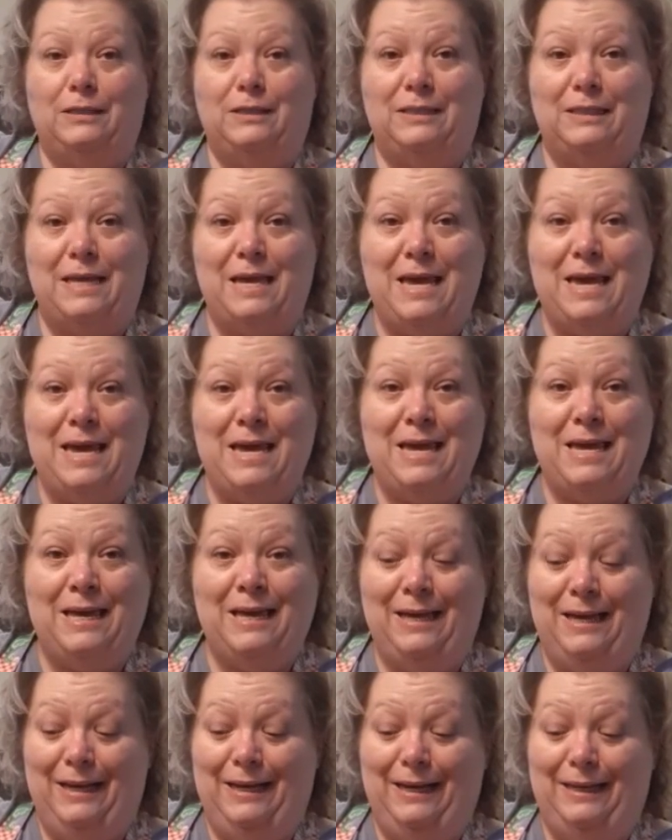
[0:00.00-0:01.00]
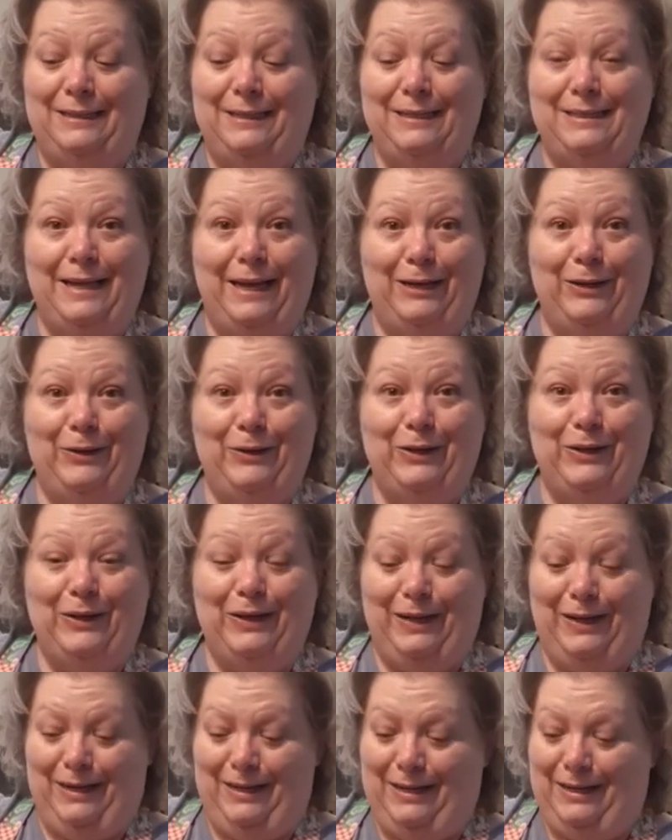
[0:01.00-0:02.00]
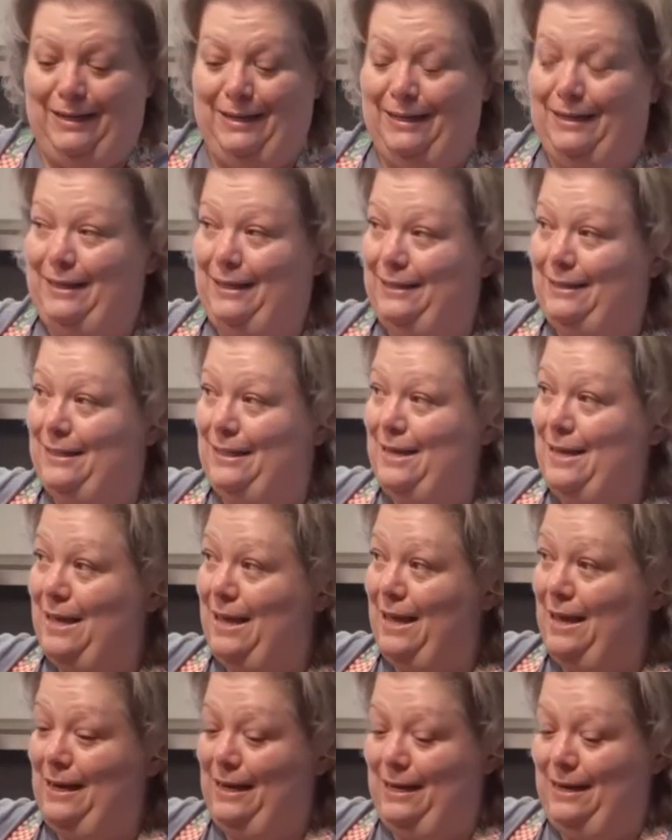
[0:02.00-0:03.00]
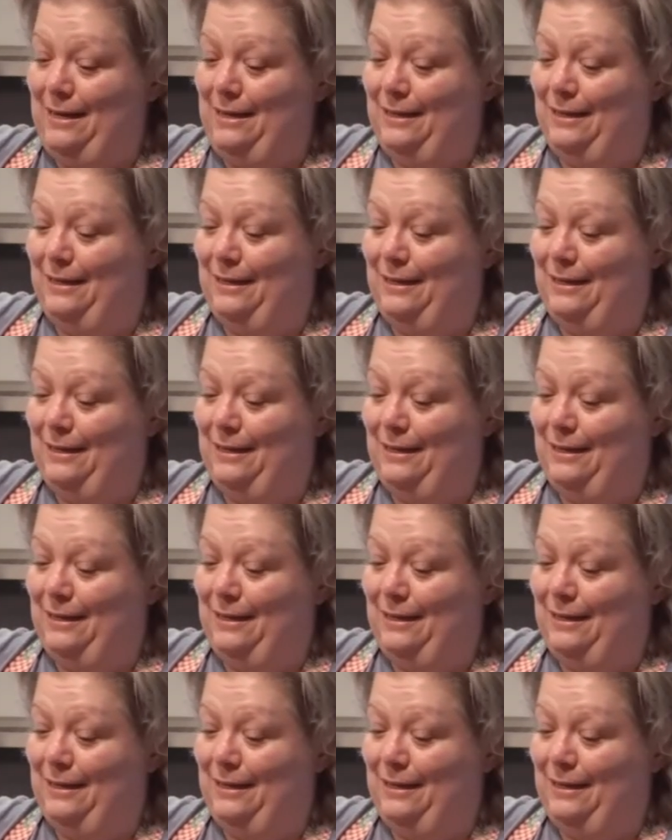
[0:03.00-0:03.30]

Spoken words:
See? Doesn't that look good? See, Caitlin?